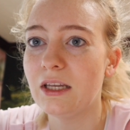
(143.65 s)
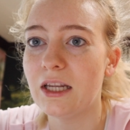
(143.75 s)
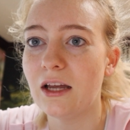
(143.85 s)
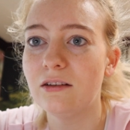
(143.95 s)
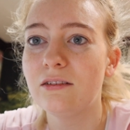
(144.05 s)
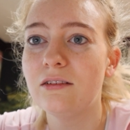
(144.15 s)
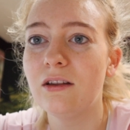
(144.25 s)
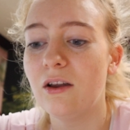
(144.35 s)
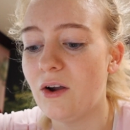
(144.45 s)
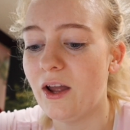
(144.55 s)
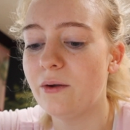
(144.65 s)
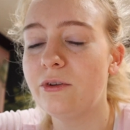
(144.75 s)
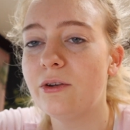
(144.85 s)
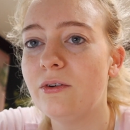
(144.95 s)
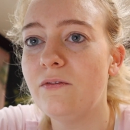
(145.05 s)
Yeah. Okay, I was
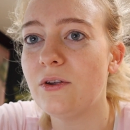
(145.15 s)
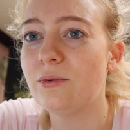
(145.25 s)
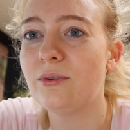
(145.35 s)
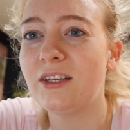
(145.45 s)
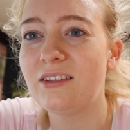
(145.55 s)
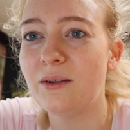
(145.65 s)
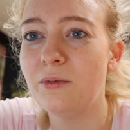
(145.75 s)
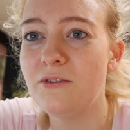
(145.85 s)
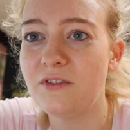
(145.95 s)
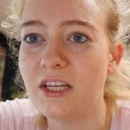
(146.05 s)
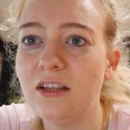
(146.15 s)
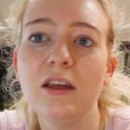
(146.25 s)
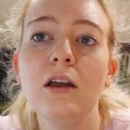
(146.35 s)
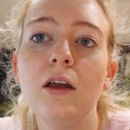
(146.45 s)
so confused. It was like December 15th.